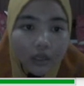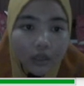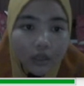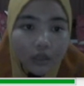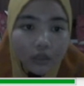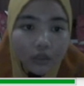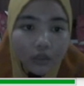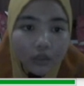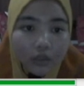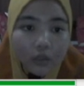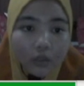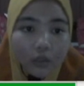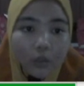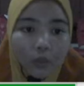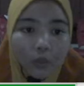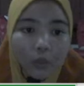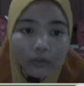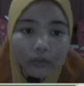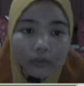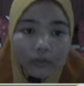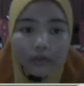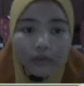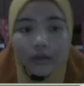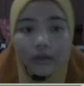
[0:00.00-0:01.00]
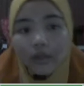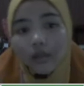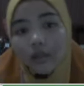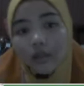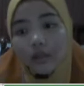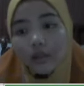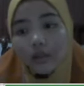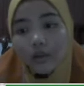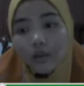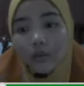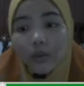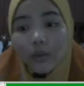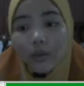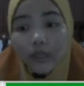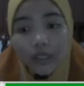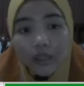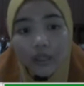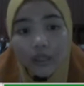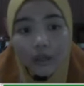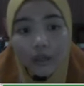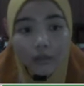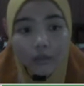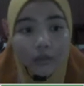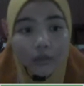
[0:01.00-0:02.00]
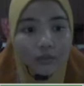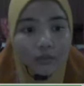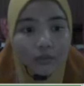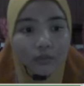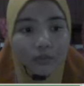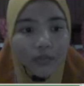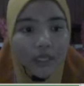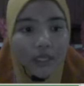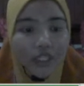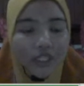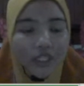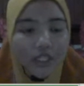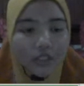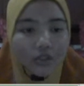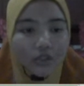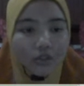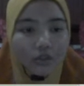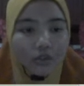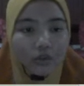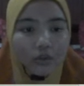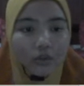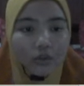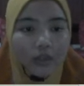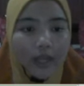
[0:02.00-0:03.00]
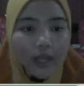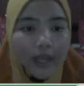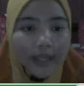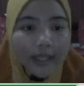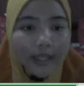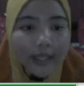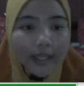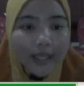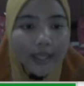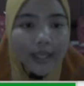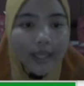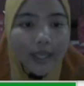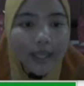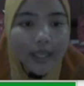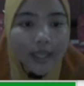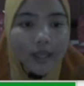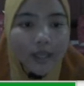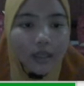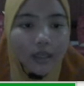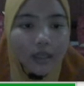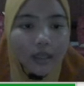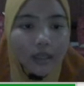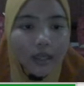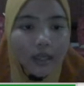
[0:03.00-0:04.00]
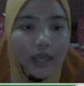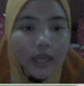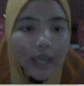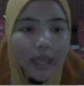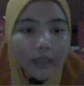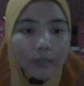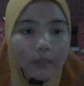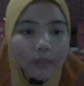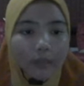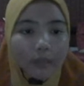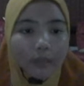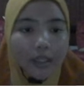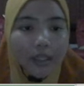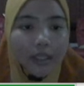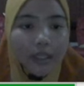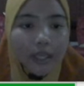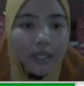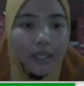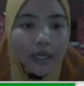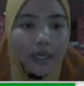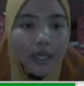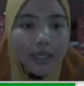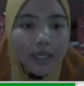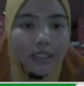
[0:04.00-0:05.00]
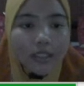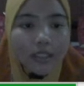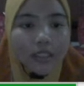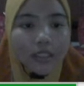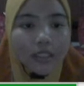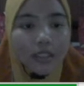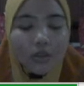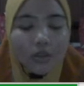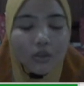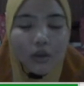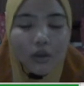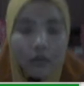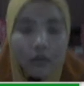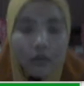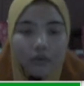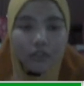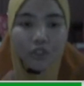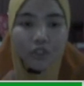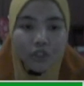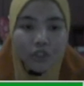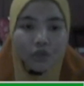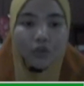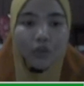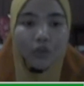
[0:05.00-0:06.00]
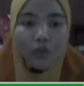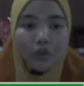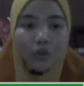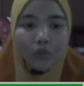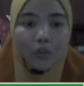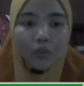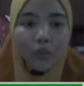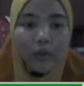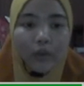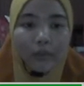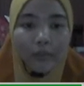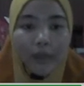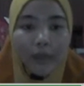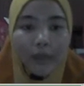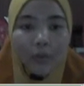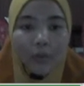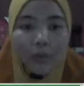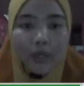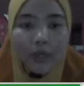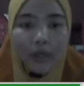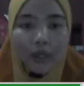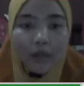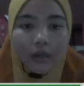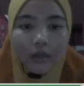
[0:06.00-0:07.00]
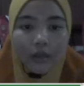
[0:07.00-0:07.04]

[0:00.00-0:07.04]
So what did I want to measure? So IAA, IBB and ITC. So I will show you one by one.